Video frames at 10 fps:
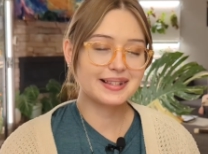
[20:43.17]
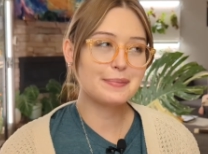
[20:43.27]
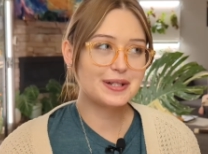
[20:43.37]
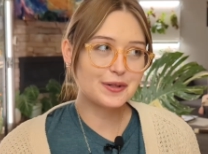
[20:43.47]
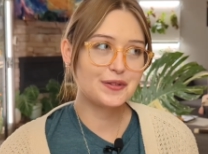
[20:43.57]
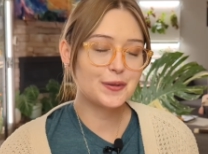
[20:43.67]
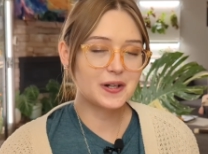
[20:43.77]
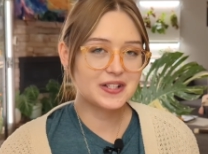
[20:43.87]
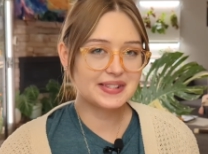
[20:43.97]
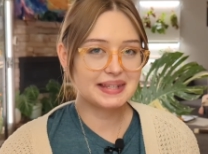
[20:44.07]
Let me know if you
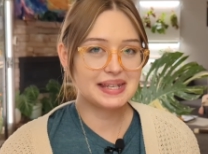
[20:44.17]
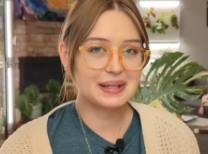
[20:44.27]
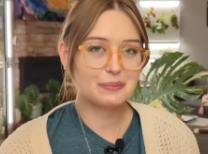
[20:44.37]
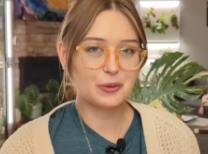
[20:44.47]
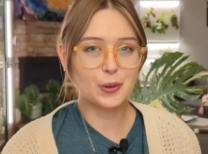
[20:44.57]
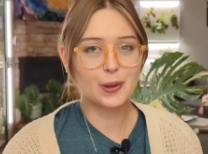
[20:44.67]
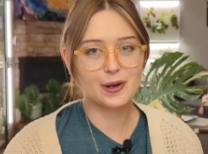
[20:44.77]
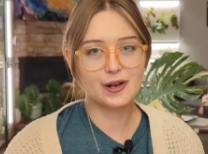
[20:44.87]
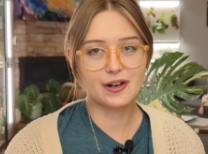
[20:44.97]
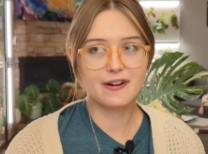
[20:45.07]
want to see
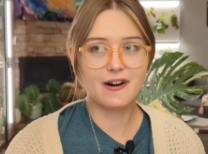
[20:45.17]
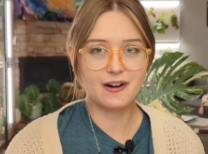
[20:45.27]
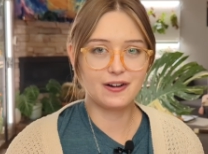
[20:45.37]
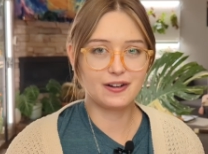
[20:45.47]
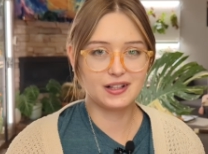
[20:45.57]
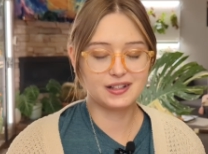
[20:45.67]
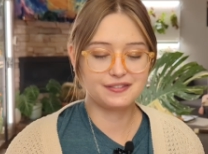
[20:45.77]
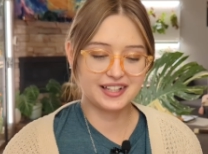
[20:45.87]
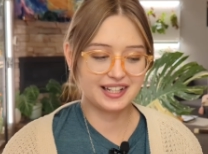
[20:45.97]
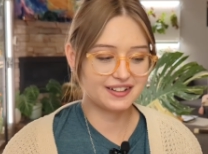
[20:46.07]
more haul
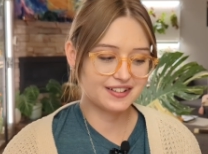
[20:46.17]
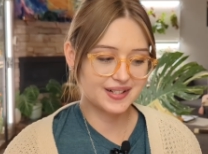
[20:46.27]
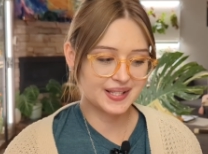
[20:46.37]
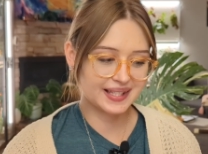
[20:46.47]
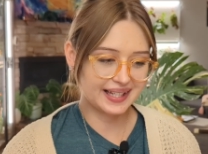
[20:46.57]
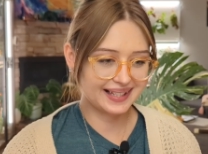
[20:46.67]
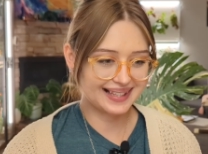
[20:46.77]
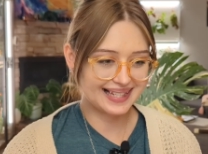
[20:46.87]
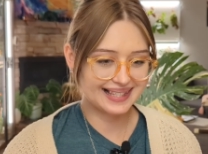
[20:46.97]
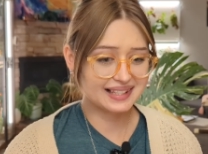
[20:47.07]
videos like
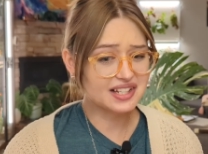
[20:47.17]
this.